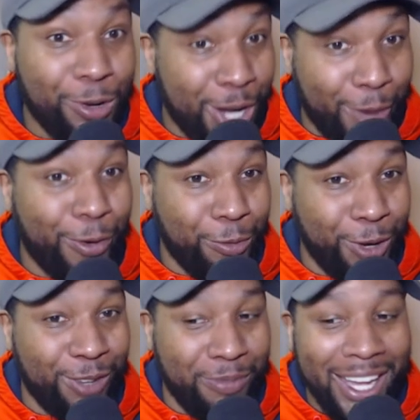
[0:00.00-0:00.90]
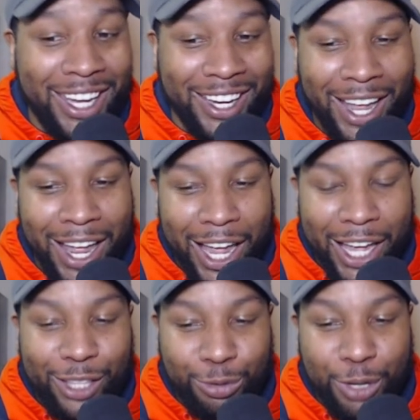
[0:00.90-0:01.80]
never would have made
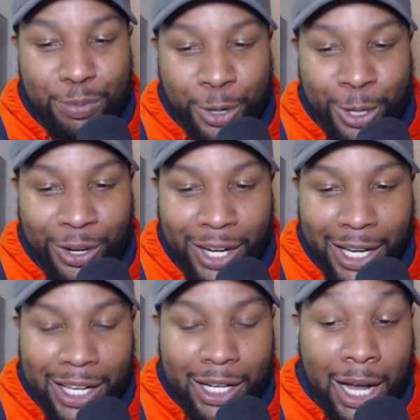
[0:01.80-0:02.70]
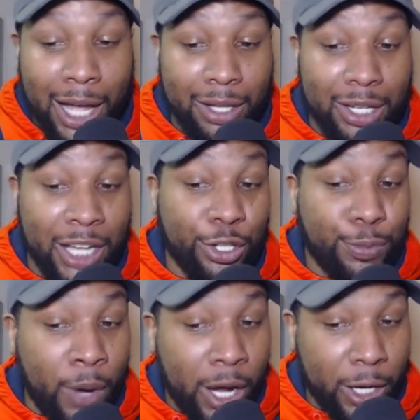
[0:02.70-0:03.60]
a three pointer in college. As a
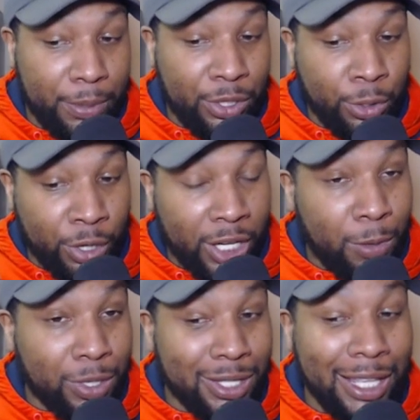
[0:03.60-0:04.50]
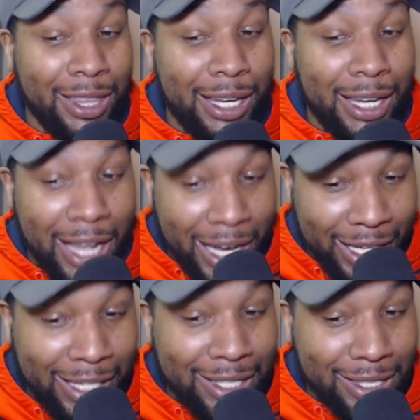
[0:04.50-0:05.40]
spot up shooter, he was in the
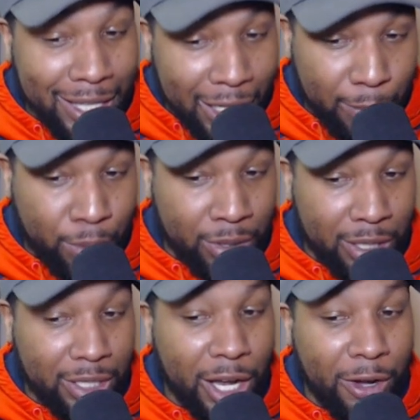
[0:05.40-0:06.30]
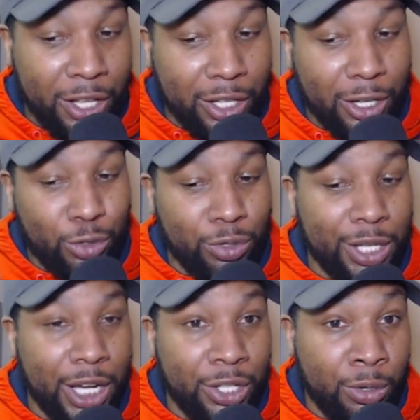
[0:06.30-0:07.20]
92nd percentile in the country
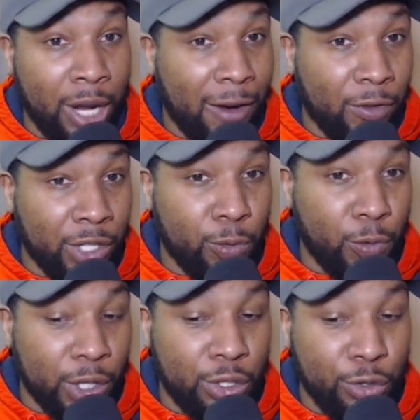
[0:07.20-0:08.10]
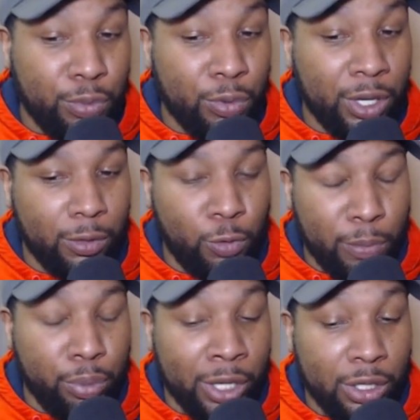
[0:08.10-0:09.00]
last year, averaging
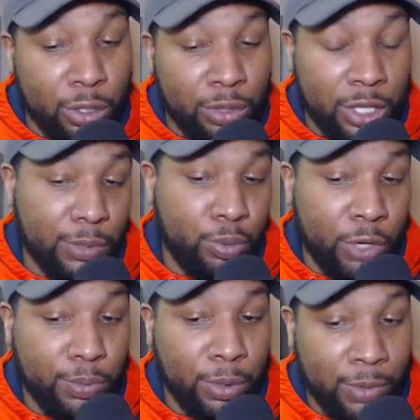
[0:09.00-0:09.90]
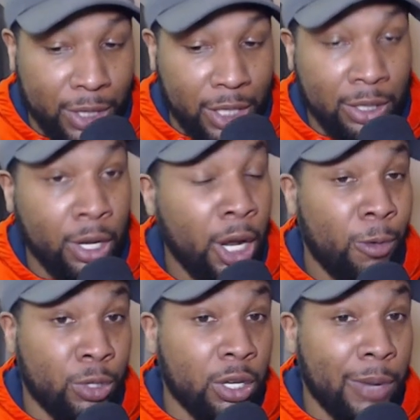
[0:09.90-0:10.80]
1.26 points per possession.
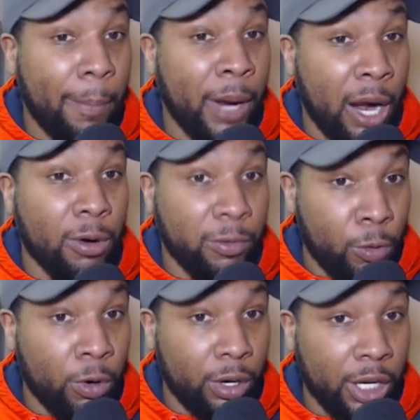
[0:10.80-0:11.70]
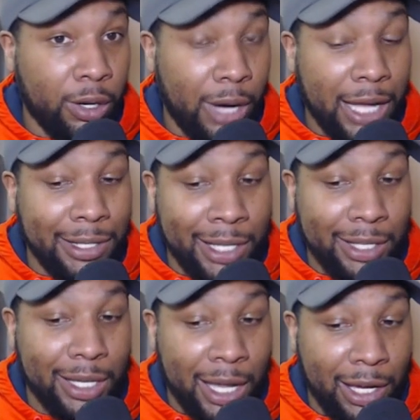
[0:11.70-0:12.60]
We're talking about a power forward here at
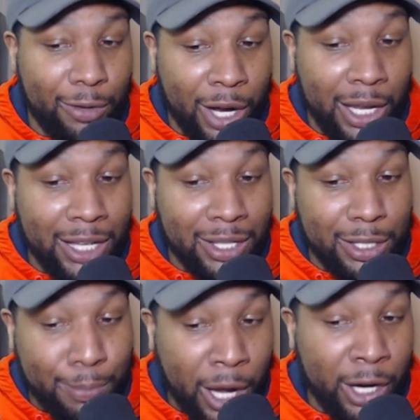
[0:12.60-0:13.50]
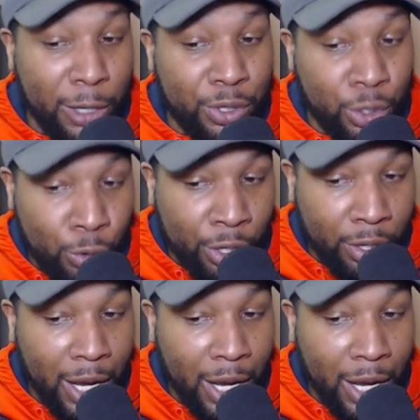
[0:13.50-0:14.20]
six eight, right? As a spot up shooter,